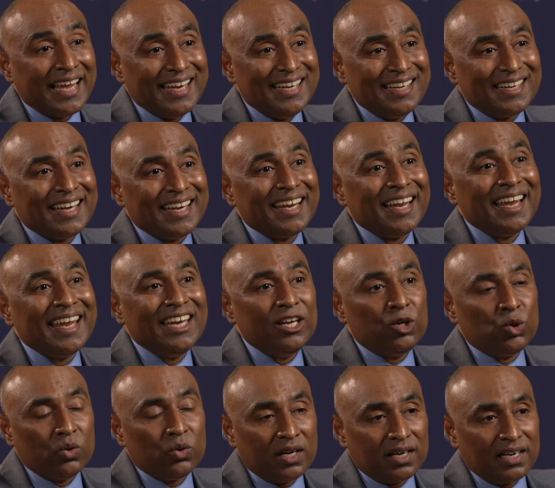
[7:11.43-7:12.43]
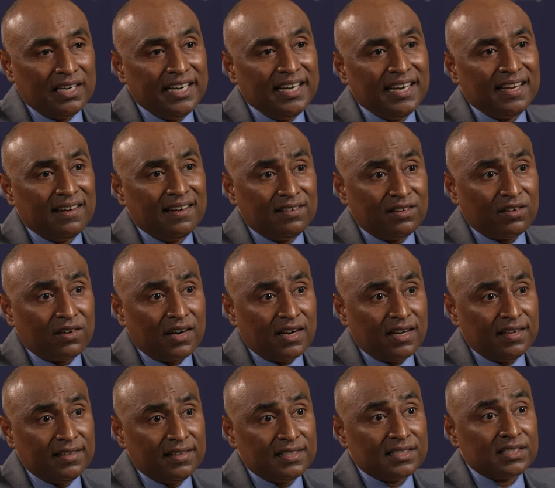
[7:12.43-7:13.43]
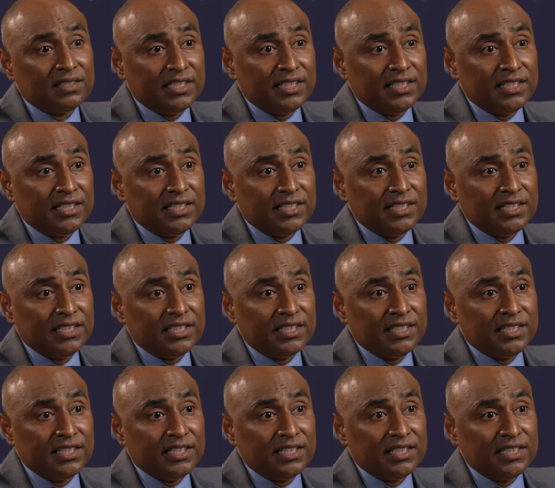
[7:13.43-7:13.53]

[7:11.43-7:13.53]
entering into our clinical trials,